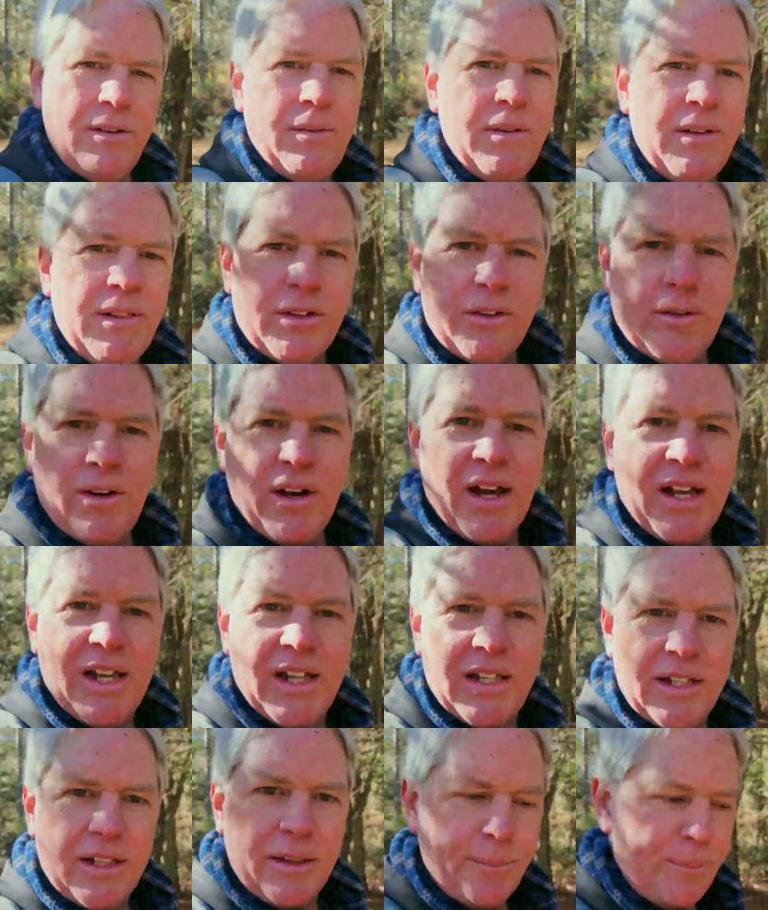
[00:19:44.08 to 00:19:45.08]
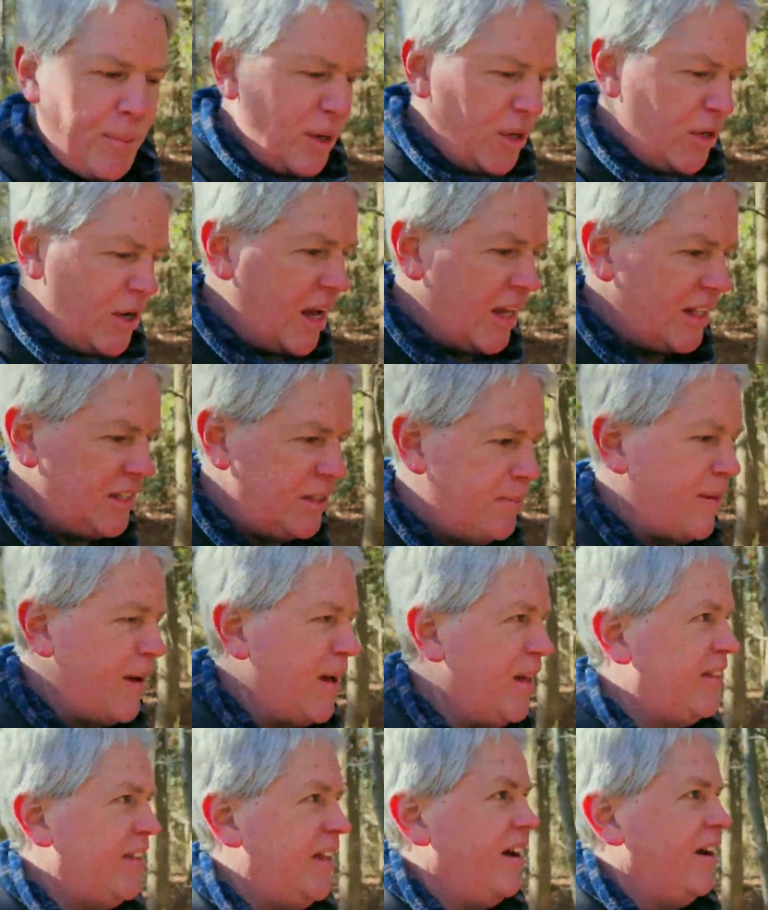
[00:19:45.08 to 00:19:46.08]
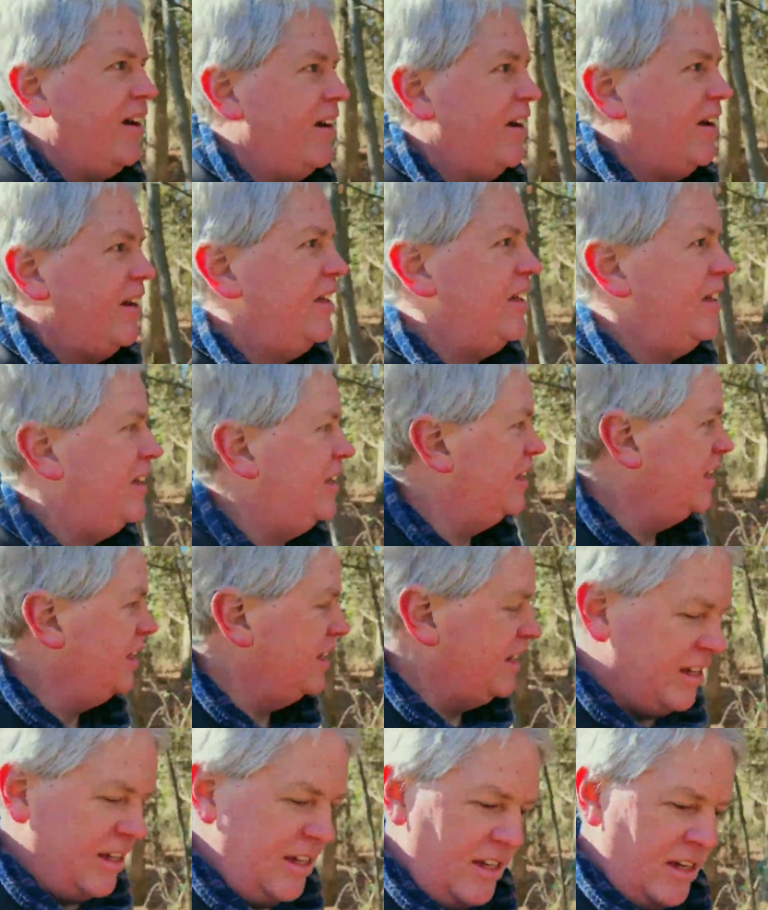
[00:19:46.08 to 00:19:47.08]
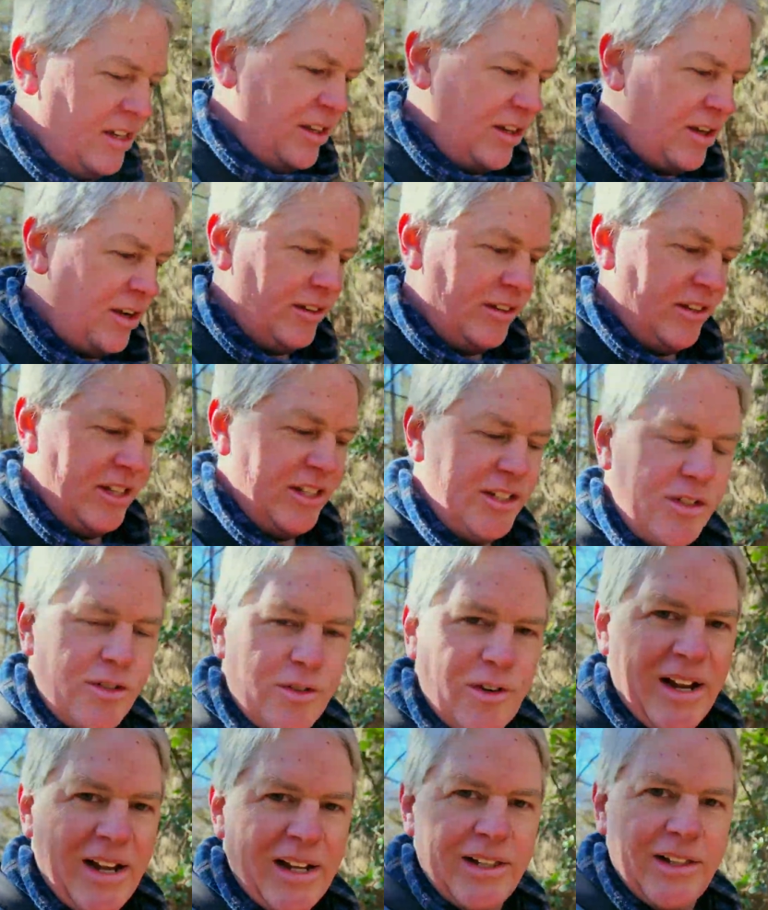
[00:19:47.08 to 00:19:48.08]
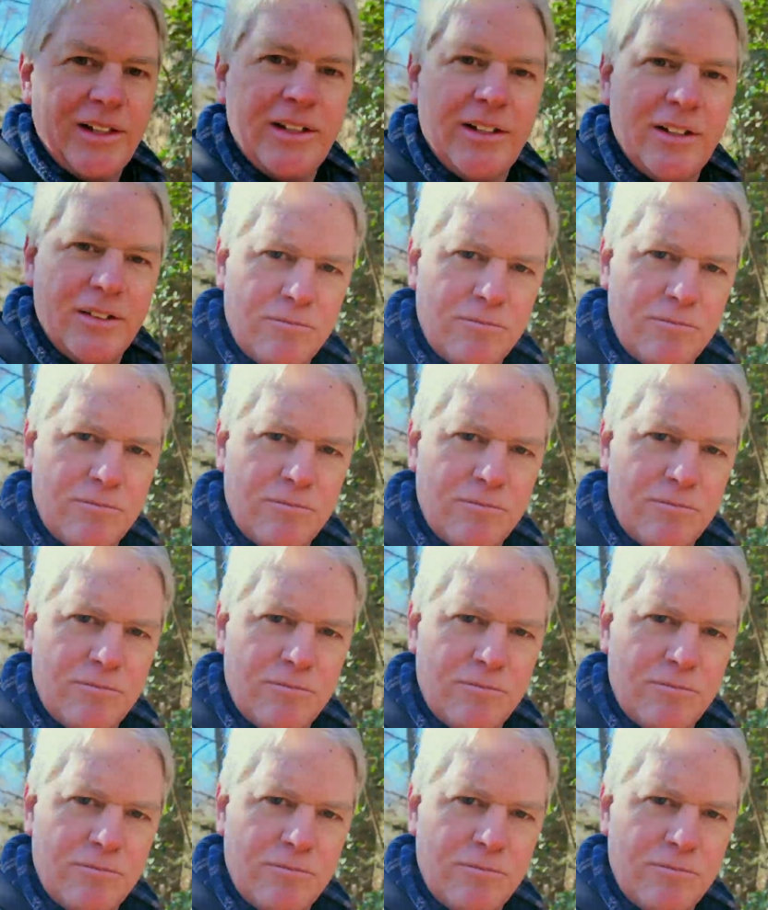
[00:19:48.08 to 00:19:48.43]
Went through a little bird hotspot there along this trail.